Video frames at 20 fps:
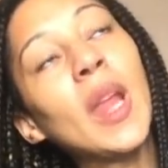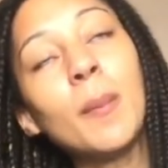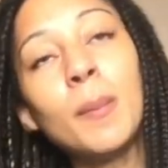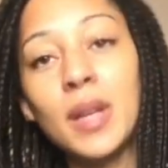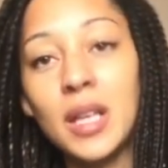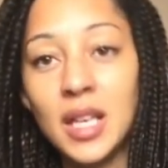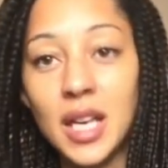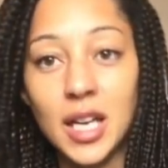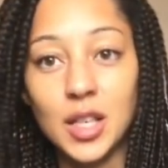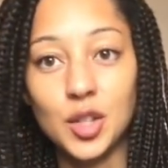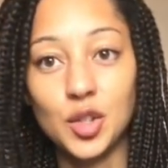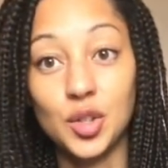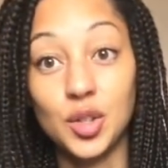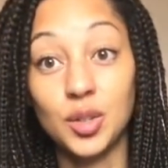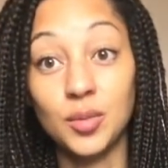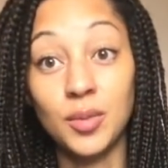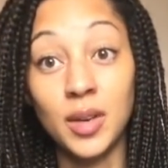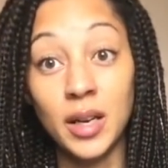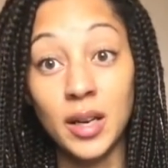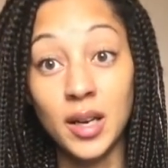but yeah, just
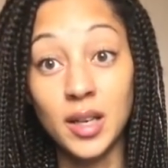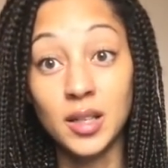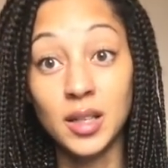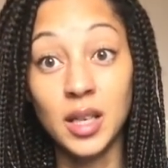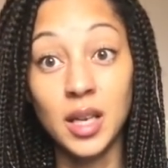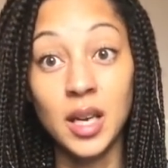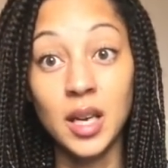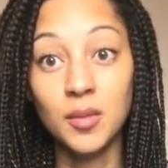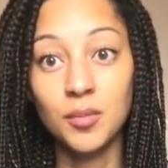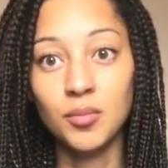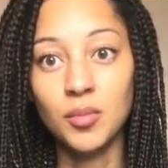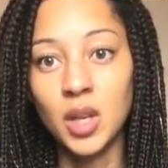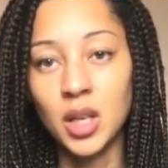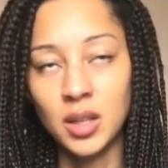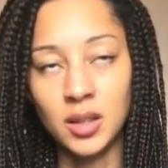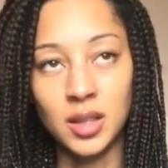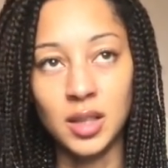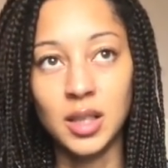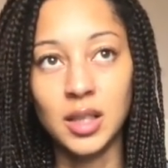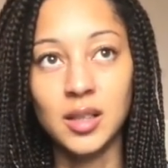to realise that it,
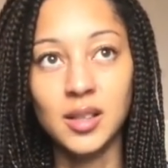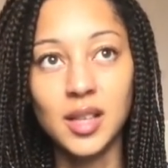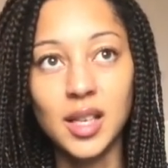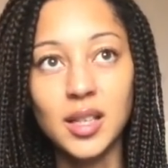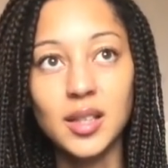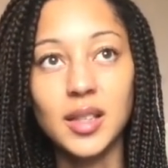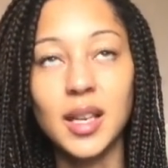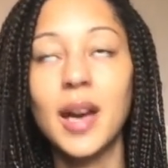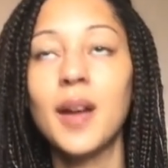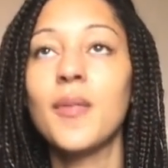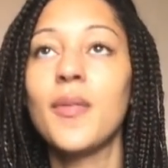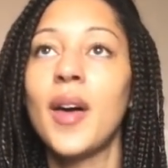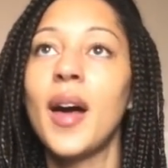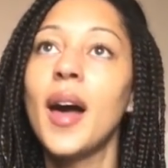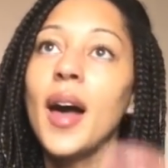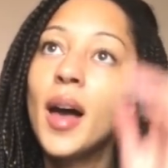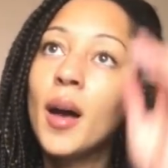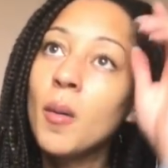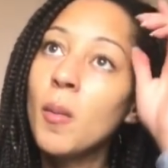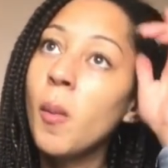it did exist out
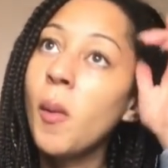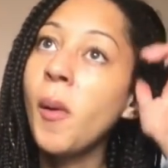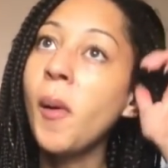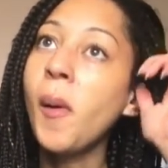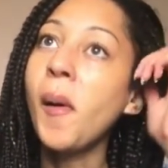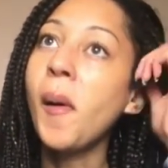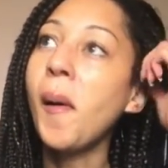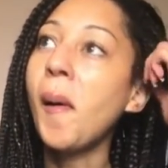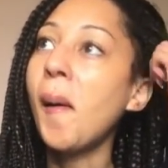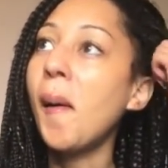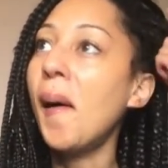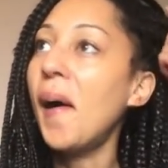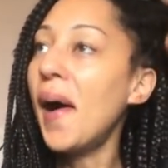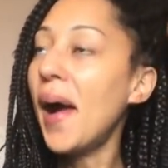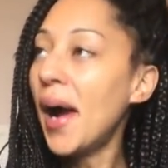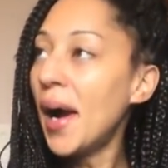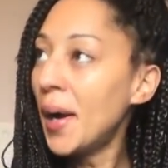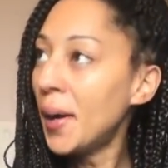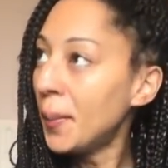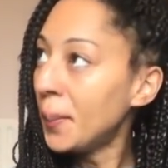there.
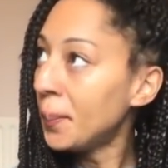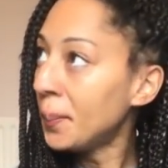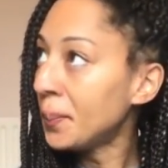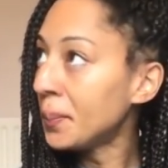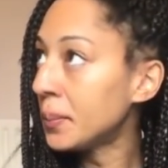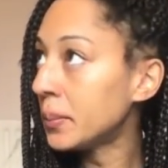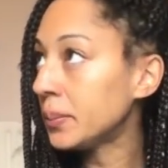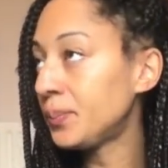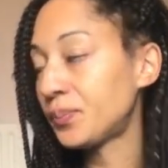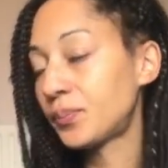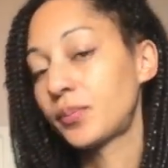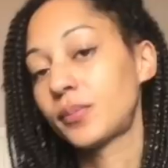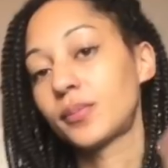Um,